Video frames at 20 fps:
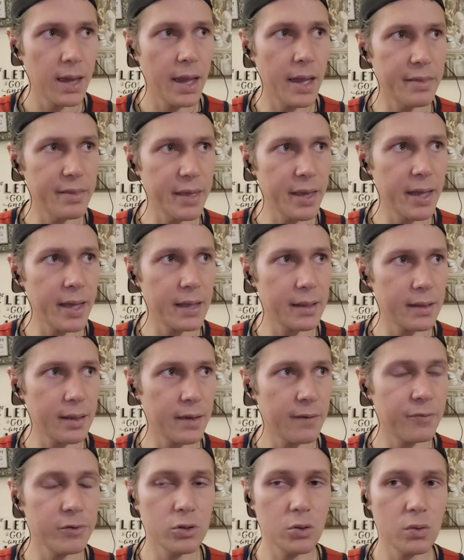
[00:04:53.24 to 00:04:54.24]
And then
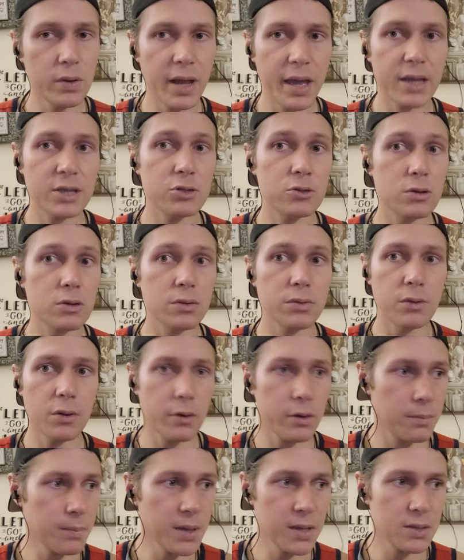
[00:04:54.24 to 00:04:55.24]
if you do an extra
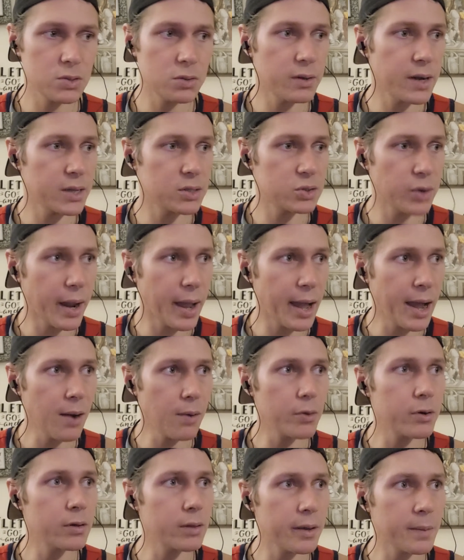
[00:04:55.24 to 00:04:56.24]
30 minutes or an extra
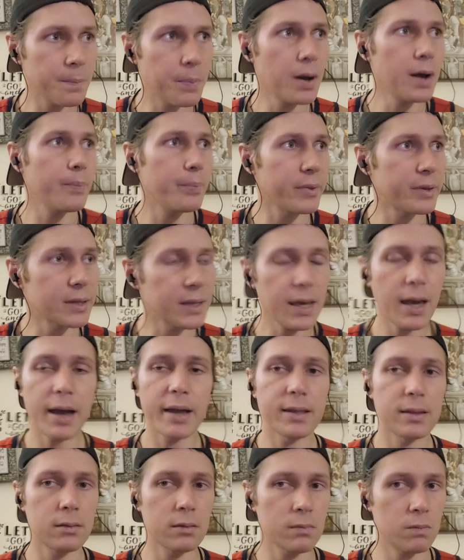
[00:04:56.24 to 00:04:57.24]
hour, you're like pumped, like, yeah,
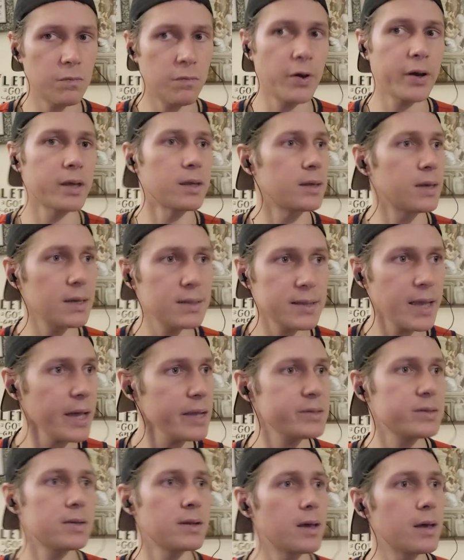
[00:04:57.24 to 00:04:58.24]
I fucking kicked
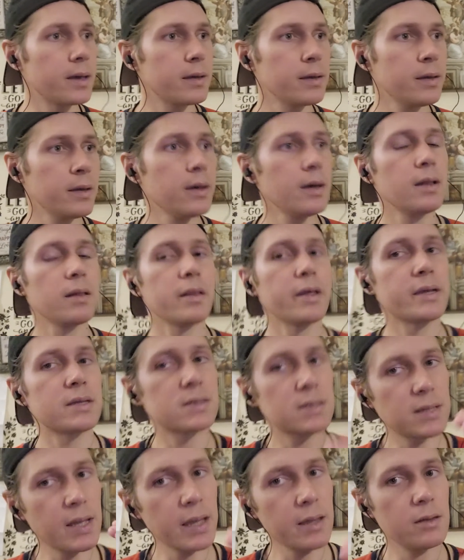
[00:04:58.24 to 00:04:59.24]
ass today. Like,
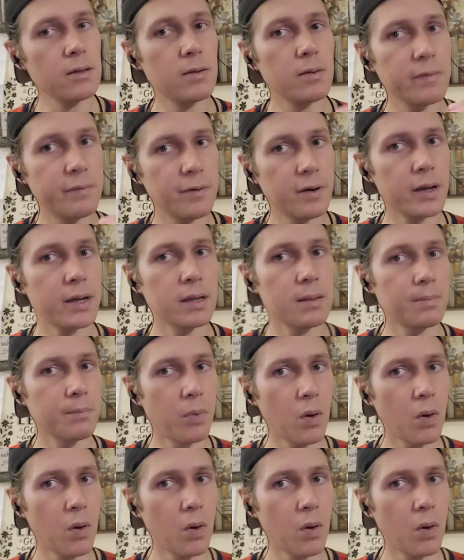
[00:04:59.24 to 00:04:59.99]
set your fucking